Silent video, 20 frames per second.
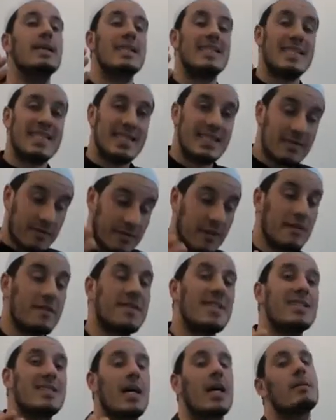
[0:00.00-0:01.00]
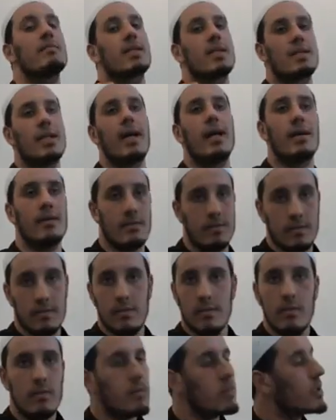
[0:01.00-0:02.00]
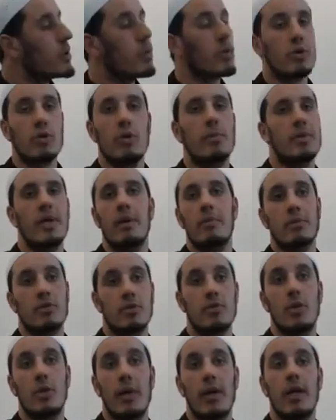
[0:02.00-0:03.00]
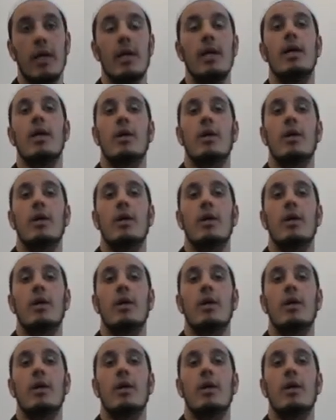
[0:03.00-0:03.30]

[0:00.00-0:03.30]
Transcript: 50 times a day. They will not be able to do it.